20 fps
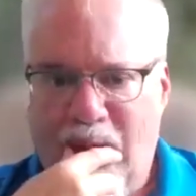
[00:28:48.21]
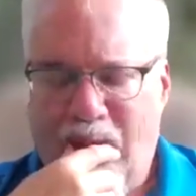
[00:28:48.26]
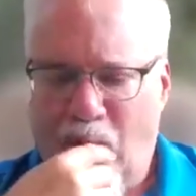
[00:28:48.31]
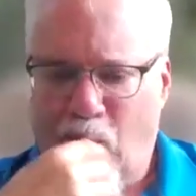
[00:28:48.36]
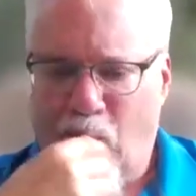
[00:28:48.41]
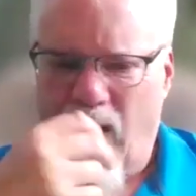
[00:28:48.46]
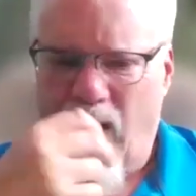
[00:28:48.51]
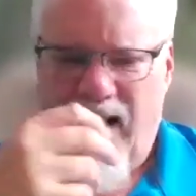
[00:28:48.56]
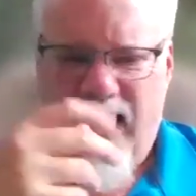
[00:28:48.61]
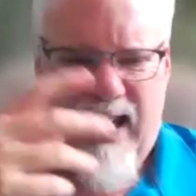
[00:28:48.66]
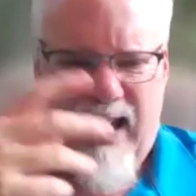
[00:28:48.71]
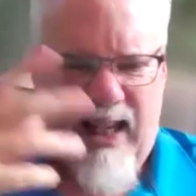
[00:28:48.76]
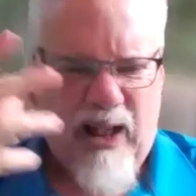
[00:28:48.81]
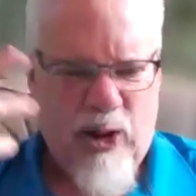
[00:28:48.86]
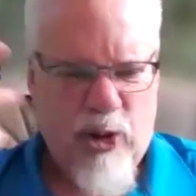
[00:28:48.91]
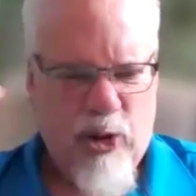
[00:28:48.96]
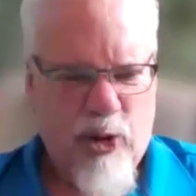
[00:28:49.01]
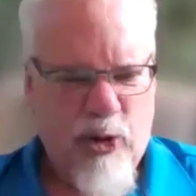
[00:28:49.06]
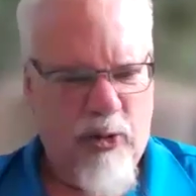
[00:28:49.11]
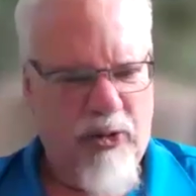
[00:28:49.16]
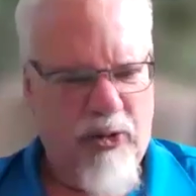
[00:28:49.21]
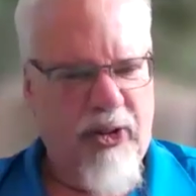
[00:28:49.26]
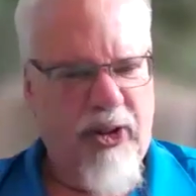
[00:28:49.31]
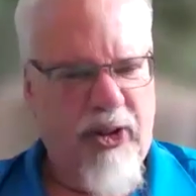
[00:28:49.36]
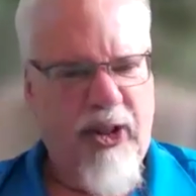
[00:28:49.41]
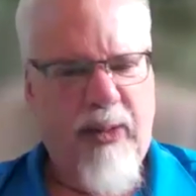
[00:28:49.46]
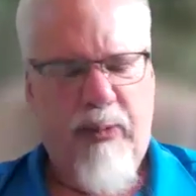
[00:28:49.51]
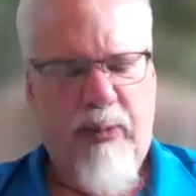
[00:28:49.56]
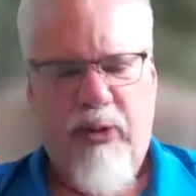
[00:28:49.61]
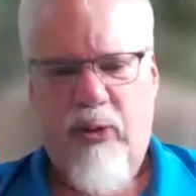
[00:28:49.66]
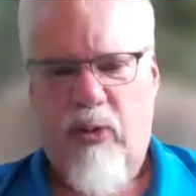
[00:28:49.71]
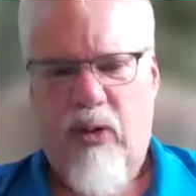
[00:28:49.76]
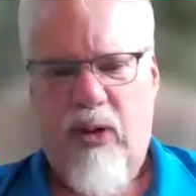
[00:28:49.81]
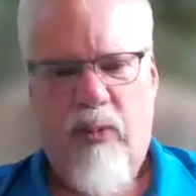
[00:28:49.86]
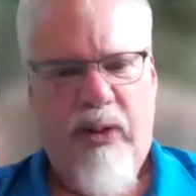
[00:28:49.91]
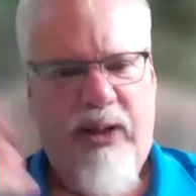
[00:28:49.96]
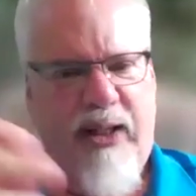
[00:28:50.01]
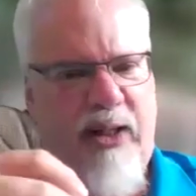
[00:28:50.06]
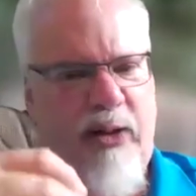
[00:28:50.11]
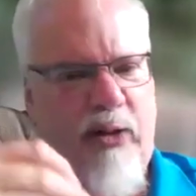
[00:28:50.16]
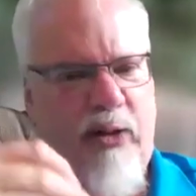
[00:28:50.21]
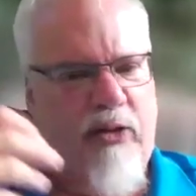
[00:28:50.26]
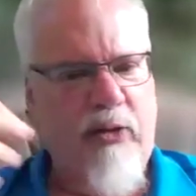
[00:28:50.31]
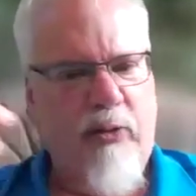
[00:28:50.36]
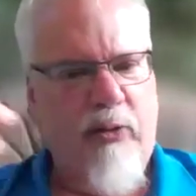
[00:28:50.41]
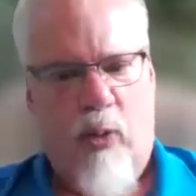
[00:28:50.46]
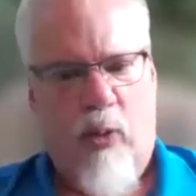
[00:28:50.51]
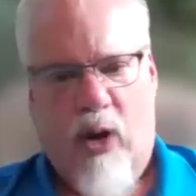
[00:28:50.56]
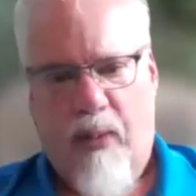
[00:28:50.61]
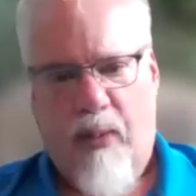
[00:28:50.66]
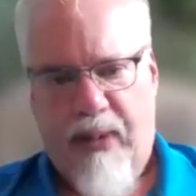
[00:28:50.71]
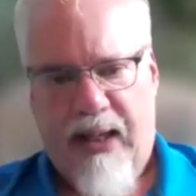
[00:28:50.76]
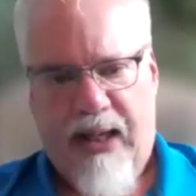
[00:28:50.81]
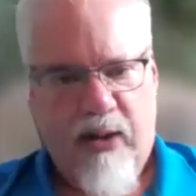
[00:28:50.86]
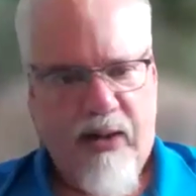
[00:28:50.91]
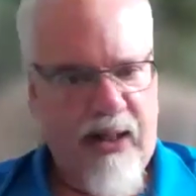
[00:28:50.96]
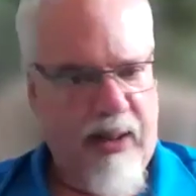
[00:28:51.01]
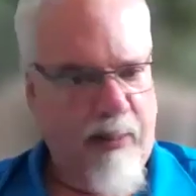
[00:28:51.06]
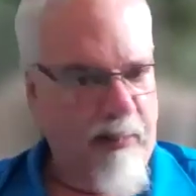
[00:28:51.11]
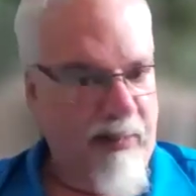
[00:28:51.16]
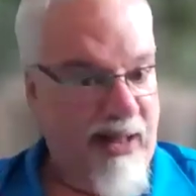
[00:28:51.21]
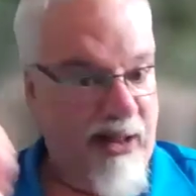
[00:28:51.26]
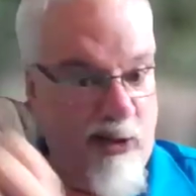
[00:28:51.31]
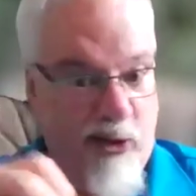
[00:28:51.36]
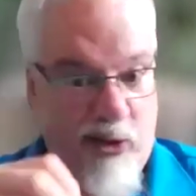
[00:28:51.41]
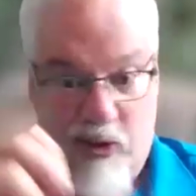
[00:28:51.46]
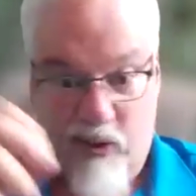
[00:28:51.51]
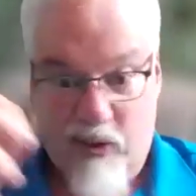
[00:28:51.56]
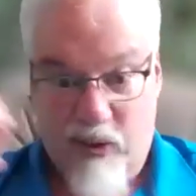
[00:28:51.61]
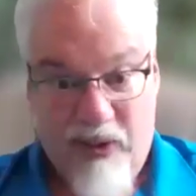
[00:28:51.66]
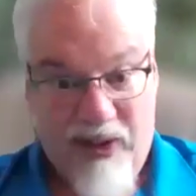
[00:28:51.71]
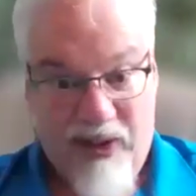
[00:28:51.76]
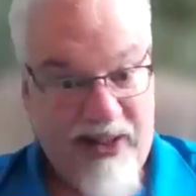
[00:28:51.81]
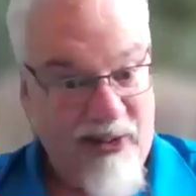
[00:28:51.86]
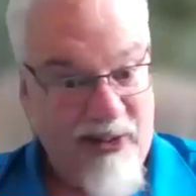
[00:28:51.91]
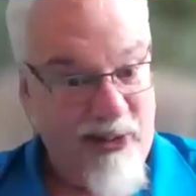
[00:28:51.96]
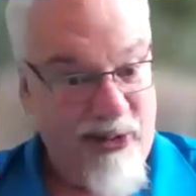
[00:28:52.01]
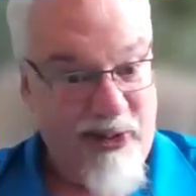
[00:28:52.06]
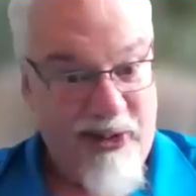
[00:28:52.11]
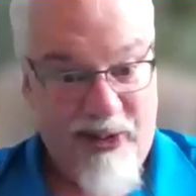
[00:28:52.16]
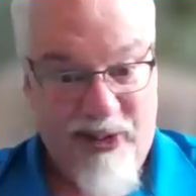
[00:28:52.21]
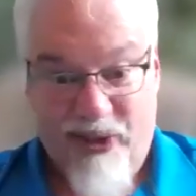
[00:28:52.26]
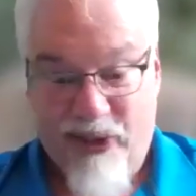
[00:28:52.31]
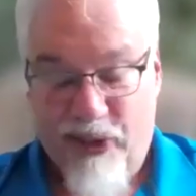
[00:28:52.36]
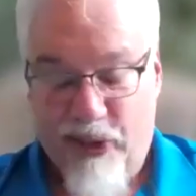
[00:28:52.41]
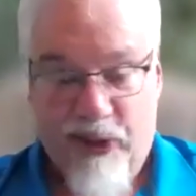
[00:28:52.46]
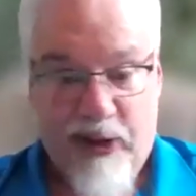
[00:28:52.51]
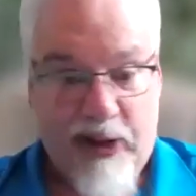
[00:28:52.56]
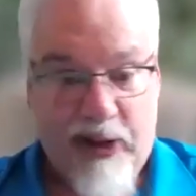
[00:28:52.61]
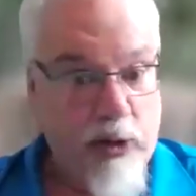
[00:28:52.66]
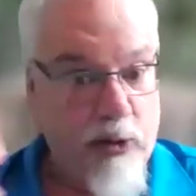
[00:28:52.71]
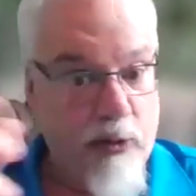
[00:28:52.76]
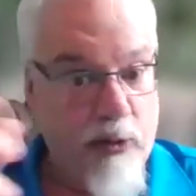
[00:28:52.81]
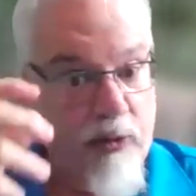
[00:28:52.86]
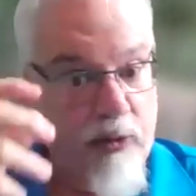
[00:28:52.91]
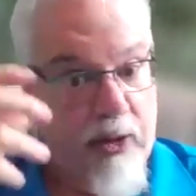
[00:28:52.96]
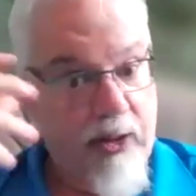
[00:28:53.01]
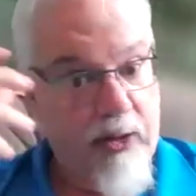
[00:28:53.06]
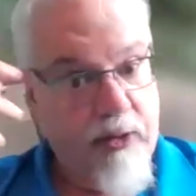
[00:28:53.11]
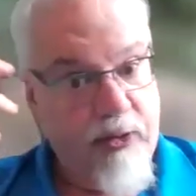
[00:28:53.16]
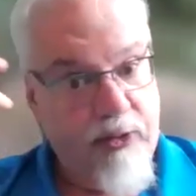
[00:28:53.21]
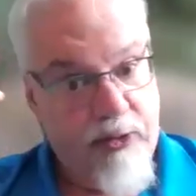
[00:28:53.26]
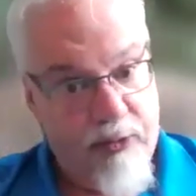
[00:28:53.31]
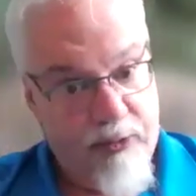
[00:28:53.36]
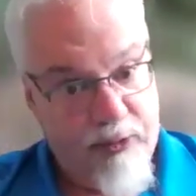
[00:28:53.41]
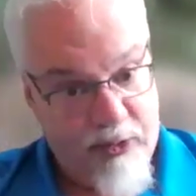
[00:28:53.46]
There are occasional teams where we need to swap out a mentor when we get to the dissertation phase.